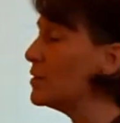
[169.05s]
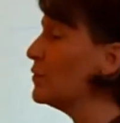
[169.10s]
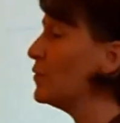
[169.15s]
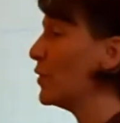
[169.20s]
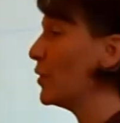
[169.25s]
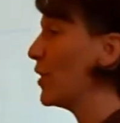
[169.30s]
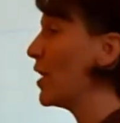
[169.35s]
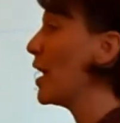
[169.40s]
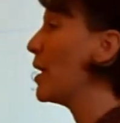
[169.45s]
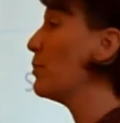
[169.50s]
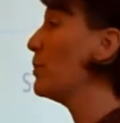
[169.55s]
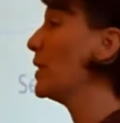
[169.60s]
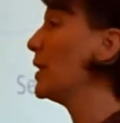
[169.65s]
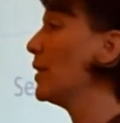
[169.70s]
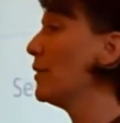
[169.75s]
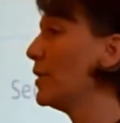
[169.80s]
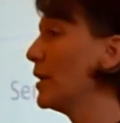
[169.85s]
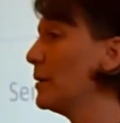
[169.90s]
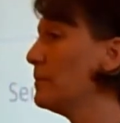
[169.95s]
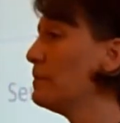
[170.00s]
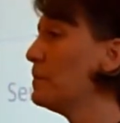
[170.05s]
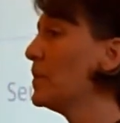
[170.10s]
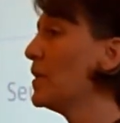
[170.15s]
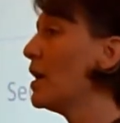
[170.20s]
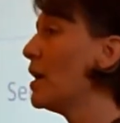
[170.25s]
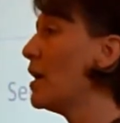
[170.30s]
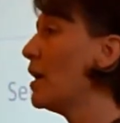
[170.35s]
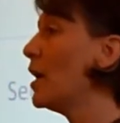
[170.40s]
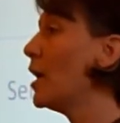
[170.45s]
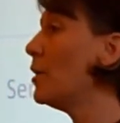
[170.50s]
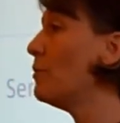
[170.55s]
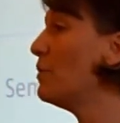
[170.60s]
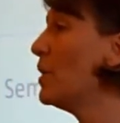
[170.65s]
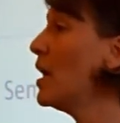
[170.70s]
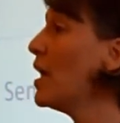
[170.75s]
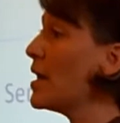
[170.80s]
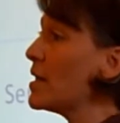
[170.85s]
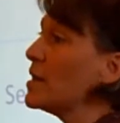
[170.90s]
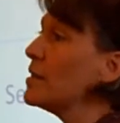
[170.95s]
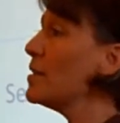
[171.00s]
of vocabulary. And
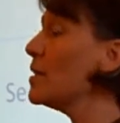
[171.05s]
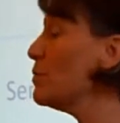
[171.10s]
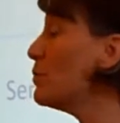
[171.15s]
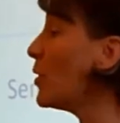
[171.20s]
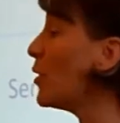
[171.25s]
I think